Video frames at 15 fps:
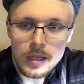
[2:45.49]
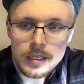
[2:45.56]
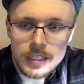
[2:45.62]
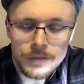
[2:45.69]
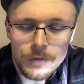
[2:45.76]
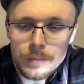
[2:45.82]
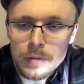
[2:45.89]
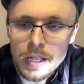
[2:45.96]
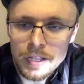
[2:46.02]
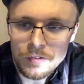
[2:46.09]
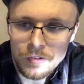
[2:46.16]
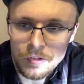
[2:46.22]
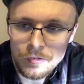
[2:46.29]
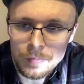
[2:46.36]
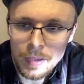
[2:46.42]
Different
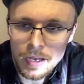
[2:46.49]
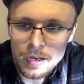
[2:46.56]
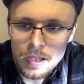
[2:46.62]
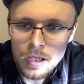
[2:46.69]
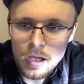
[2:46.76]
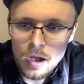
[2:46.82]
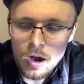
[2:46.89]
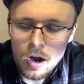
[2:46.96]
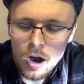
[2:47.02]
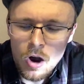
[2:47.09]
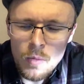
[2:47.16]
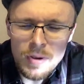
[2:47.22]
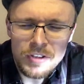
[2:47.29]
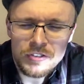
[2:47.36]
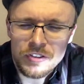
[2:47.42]
places, but
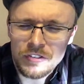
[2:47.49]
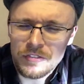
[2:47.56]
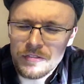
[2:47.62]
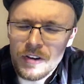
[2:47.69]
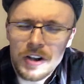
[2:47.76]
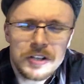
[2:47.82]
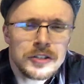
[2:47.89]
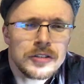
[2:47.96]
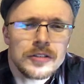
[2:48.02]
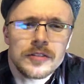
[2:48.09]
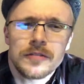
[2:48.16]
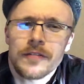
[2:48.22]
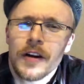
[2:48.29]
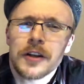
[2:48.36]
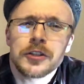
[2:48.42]
always just fun
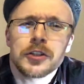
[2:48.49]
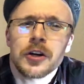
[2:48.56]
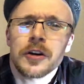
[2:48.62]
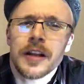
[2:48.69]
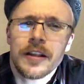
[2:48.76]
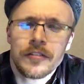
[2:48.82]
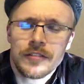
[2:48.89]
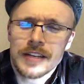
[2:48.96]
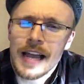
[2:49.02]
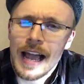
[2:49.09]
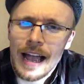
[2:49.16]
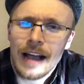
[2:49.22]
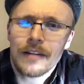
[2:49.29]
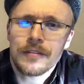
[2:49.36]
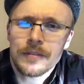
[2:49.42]
journeys to
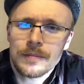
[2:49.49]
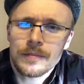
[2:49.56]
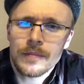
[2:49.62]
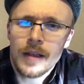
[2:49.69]
have.